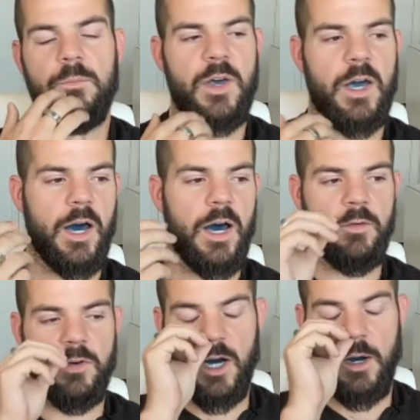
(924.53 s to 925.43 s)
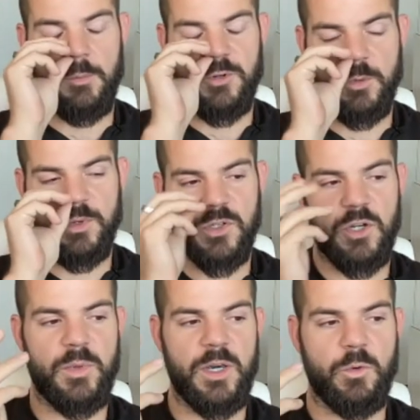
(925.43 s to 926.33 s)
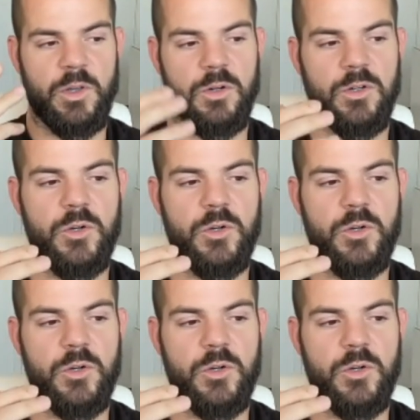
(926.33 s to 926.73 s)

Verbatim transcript: They have, uh, I'm, I'm assuming what they're